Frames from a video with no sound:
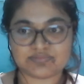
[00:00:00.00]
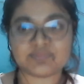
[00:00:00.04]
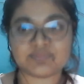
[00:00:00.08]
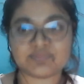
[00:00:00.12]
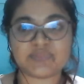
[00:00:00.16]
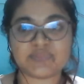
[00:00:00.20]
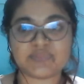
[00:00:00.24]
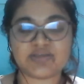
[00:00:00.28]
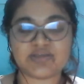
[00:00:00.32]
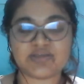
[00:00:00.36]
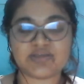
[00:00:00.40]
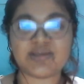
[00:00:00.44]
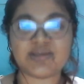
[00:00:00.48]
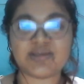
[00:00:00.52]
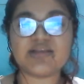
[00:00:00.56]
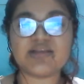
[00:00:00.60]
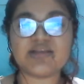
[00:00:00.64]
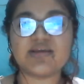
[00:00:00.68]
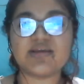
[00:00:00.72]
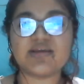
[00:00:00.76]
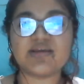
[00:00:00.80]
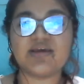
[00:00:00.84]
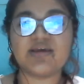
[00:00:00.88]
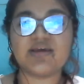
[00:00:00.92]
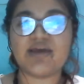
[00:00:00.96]
Correct?
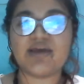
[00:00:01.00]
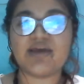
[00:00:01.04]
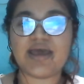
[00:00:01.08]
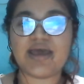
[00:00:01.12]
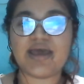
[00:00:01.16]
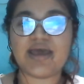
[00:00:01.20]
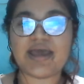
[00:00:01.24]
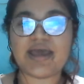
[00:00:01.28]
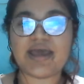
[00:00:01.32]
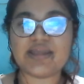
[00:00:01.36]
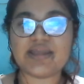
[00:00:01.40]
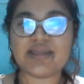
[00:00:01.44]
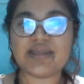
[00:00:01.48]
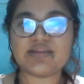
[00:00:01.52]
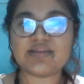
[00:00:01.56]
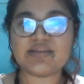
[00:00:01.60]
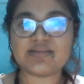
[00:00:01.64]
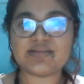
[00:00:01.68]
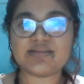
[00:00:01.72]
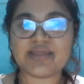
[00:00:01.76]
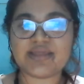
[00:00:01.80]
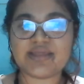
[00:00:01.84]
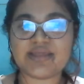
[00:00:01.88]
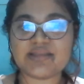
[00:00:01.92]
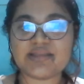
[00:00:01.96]
And
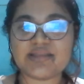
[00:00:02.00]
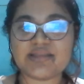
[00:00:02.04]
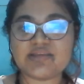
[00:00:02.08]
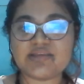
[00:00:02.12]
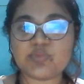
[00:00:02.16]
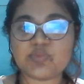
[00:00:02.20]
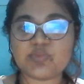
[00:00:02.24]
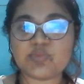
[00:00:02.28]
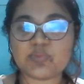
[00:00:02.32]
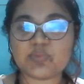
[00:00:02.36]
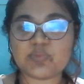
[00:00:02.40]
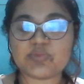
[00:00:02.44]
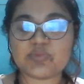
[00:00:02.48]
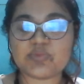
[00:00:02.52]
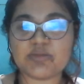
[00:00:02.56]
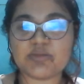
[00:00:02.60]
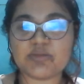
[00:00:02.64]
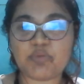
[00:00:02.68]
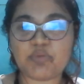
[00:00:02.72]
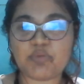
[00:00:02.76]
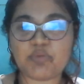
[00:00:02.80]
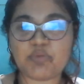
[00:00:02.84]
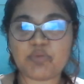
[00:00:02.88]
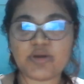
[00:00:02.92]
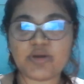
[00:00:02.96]
then the
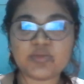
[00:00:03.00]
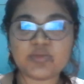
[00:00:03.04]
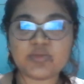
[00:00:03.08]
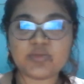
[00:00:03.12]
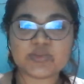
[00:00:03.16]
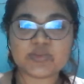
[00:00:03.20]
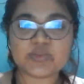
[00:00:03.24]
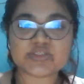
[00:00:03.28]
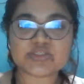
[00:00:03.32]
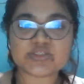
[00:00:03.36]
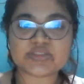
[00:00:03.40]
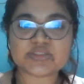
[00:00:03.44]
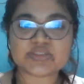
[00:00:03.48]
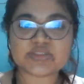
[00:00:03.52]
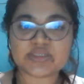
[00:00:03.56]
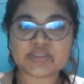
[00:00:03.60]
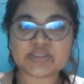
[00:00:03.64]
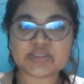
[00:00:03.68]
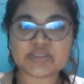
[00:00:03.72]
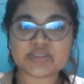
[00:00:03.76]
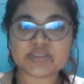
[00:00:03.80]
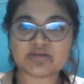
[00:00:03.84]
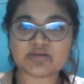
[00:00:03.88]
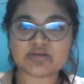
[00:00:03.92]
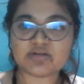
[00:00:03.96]
point which is
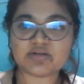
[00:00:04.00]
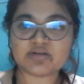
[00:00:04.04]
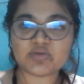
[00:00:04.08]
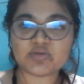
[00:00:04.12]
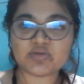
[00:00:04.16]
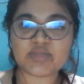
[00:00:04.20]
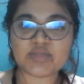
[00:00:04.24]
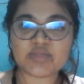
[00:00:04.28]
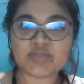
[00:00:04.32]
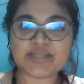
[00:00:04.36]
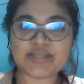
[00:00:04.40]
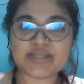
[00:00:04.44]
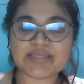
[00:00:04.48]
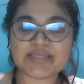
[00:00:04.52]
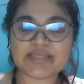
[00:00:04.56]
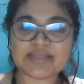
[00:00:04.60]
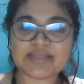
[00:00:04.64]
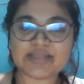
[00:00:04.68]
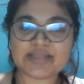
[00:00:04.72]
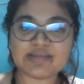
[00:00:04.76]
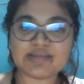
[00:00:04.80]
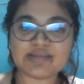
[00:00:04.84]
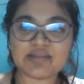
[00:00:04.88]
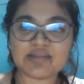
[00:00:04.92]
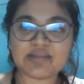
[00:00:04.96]
nearer to that, and
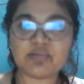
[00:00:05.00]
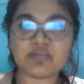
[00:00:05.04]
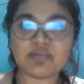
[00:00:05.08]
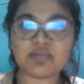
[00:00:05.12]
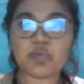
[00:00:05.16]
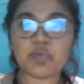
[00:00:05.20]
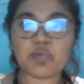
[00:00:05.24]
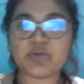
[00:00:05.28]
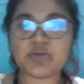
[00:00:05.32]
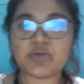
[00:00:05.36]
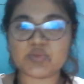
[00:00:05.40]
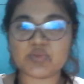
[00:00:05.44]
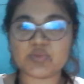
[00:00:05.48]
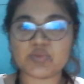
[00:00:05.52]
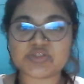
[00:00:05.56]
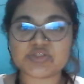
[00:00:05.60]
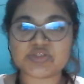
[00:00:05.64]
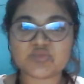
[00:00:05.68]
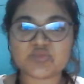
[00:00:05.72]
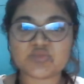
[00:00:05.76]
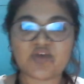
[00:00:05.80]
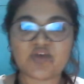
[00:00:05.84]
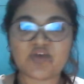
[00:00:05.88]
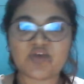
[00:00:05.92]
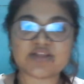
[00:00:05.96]
then the point which is
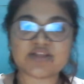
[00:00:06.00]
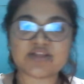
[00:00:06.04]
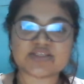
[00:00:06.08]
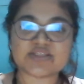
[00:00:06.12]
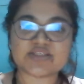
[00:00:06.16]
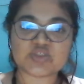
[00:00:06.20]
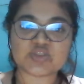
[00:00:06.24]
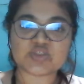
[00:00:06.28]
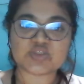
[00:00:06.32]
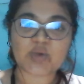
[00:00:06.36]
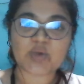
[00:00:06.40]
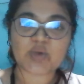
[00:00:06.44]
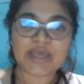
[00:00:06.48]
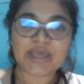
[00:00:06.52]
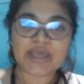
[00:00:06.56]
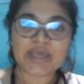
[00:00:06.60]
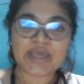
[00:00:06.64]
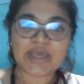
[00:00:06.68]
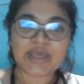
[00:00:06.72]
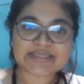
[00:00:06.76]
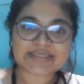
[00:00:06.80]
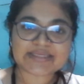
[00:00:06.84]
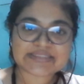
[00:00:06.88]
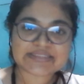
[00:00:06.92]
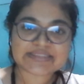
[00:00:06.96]
farthest. So I can
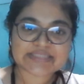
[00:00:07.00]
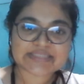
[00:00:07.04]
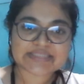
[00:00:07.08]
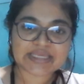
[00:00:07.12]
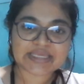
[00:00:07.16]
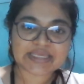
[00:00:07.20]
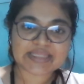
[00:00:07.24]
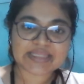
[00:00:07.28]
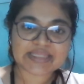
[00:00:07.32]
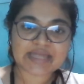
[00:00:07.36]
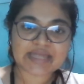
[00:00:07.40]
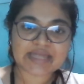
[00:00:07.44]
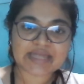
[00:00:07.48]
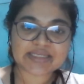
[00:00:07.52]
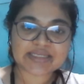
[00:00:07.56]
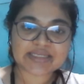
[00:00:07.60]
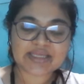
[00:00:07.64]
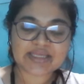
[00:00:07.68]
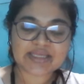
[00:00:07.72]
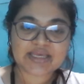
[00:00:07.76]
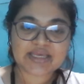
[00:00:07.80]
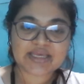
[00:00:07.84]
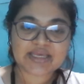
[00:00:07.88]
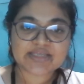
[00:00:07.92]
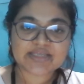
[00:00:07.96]
say that
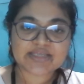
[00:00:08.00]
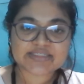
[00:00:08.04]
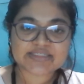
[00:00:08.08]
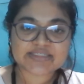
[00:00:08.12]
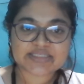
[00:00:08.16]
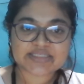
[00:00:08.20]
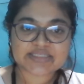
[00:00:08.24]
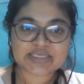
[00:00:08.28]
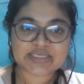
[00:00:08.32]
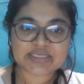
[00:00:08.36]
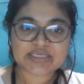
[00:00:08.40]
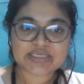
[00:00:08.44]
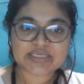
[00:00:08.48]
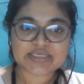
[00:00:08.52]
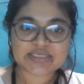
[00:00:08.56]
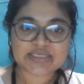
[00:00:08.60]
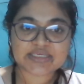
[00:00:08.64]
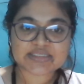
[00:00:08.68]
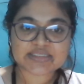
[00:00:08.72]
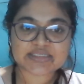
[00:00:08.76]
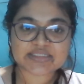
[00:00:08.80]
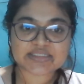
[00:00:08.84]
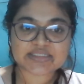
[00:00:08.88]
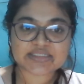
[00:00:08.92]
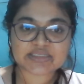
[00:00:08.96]
C is
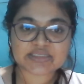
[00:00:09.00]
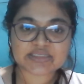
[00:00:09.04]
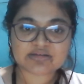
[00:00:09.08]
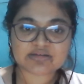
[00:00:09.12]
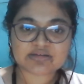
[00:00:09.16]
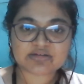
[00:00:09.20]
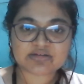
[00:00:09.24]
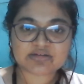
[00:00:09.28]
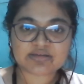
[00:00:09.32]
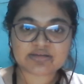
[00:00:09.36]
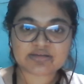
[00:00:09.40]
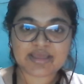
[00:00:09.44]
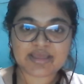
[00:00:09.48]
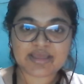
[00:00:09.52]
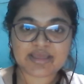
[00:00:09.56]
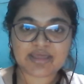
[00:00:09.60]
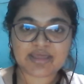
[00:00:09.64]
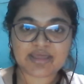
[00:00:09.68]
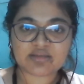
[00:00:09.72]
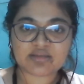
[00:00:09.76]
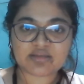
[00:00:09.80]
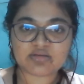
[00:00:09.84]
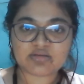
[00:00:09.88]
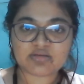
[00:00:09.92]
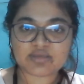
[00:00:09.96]
nearer and
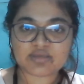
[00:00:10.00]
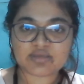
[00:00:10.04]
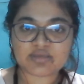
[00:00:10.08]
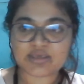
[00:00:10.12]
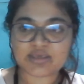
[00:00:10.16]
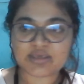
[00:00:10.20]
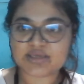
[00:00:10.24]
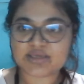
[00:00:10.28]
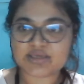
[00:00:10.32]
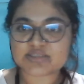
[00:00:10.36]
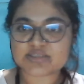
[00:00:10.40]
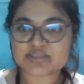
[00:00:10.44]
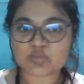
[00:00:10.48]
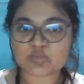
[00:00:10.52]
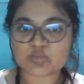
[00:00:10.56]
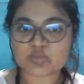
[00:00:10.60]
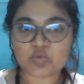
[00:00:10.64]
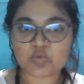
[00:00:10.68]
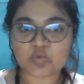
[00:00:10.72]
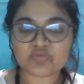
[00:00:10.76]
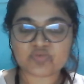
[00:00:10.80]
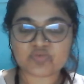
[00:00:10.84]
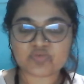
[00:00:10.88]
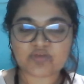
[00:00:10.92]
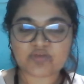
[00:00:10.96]
A is more
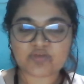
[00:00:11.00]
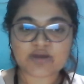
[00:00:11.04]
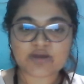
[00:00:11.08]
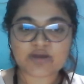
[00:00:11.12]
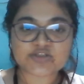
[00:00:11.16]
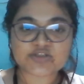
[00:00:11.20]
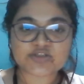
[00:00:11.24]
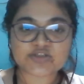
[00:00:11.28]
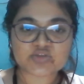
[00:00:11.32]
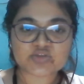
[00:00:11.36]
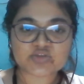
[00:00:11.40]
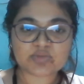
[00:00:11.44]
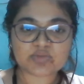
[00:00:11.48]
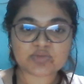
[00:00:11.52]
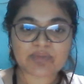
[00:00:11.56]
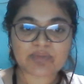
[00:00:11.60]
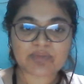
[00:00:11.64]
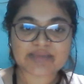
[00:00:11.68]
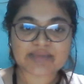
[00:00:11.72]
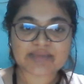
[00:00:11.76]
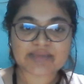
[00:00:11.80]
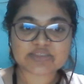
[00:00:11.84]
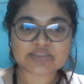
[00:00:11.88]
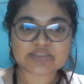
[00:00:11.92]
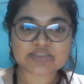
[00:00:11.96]
far. So the
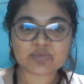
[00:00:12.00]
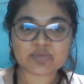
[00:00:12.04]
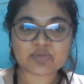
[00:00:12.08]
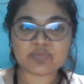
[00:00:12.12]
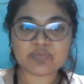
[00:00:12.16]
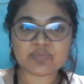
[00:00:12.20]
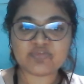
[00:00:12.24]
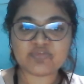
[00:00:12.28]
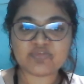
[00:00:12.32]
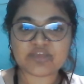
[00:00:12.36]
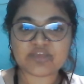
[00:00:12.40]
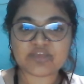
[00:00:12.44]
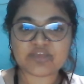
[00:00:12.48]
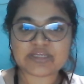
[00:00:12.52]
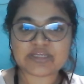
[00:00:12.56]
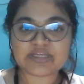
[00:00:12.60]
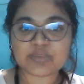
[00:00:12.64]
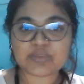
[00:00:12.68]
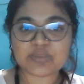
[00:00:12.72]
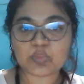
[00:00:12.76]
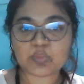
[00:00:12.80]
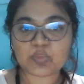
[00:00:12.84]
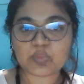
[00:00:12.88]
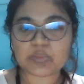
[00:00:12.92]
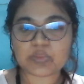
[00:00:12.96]
maximum field
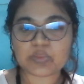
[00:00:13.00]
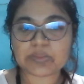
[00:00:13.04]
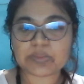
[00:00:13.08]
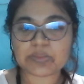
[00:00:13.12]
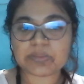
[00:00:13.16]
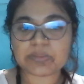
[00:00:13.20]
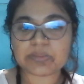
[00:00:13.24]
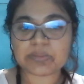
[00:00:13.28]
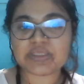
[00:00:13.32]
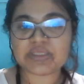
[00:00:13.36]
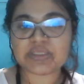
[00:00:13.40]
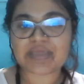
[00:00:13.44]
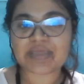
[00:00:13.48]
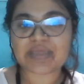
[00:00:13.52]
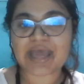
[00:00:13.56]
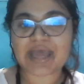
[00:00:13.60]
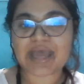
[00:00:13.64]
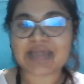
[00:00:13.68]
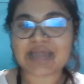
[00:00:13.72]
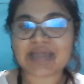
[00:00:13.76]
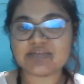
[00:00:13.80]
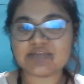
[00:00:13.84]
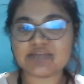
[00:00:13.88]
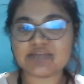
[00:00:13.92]
will be at?